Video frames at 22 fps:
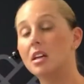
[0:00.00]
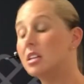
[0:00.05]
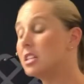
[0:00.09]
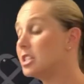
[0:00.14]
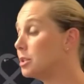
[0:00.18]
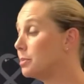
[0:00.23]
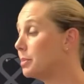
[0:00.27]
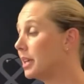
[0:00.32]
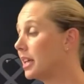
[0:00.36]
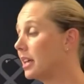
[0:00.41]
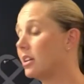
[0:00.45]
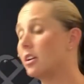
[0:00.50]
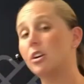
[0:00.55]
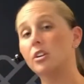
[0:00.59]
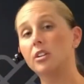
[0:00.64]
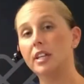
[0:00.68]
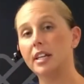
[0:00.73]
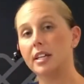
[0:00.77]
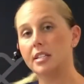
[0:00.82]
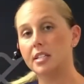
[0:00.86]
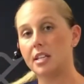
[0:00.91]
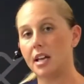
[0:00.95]
To begin our
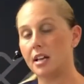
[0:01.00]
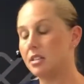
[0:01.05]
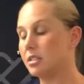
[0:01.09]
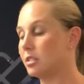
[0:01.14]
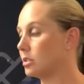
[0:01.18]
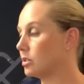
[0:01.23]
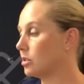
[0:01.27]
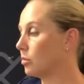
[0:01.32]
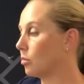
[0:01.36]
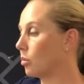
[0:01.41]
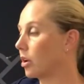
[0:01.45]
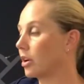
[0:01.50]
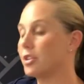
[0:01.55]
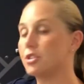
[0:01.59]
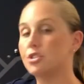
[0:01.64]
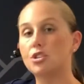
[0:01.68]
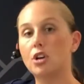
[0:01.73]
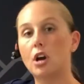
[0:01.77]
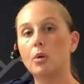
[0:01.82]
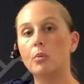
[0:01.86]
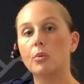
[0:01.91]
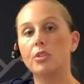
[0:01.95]
leak test, we're going to
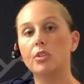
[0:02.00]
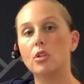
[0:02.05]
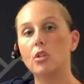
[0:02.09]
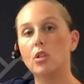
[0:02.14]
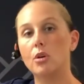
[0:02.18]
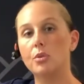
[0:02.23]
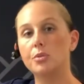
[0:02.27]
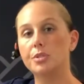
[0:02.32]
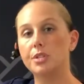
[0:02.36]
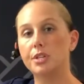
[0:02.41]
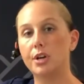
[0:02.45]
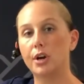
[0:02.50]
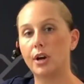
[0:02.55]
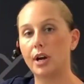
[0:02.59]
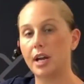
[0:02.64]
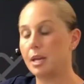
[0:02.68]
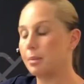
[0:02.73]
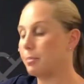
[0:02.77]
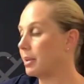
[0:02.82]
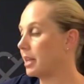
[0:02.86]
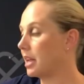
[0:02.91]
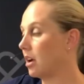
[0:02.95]
start with closing our
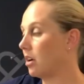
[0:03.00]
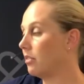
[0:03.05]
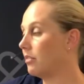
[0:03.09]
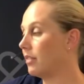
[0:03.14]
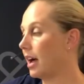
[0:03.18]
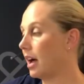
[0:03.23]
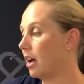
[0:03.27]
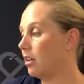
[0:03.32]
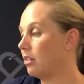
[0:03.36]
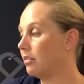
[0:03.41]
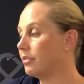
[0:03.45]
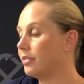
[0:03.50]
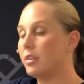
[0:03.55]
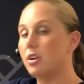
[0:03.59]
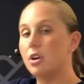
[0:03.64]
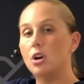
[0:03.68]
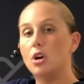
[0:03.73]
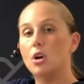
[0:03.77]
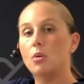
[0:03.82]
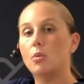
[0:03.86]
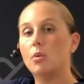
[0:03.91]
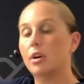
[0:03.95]
APL valve.
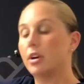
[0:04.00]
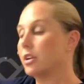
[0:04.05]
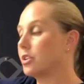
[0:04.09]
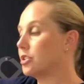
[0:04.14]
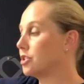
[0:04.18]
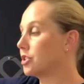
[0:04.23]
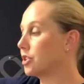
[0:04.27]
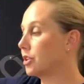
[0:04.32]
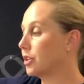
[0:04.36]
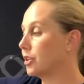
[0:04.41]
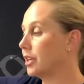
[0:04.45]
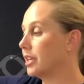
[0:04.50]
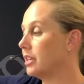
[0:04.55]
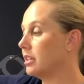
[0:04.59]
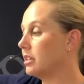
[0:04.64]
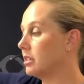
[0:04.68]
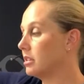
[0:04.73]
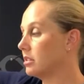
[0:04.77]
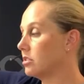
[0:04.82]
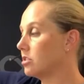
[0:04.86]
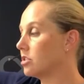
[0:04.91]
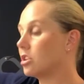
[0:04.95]
We're going to turn it
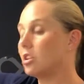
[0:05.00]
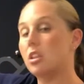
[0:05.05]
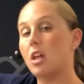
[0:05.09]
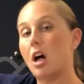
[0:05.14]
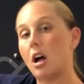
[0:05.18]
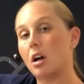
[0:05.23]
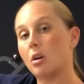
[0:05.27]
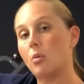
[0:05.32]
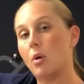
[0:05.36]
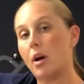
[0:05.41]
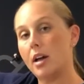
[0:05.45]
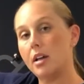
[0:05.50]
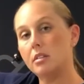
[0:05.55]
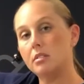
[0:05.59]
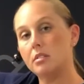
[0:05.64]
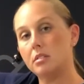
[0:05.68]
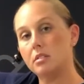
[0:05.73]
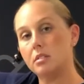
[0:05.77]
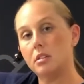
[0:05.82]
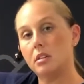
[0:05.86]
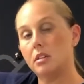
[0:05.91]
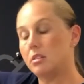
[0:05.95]

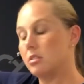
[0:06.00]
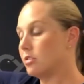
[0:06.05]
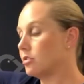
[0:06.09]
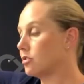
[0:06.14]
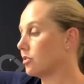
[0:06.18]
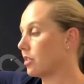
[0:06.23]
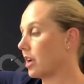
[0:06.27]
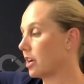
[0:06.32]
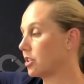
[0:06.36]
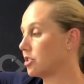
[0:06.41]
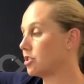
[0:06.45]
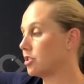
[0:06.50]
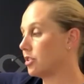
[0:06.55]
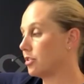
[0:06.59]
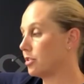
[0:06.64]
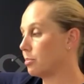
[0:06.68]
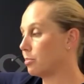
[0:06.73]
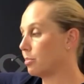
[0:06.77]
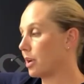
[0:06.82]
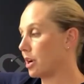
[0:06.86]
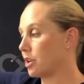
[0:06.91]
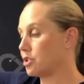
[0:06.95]
clockwise in the direction of the
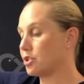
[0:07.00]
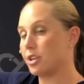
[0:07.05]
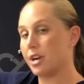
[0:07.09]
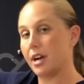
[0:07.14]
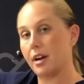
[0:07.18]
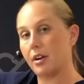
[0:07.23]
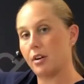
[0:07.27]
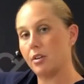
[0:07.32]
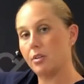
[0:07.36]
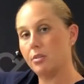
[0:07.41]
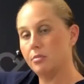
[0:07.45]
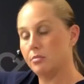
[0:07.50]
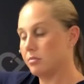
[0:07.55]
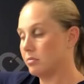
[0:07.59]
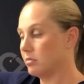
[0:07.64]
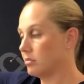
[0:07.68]
pressure arrow.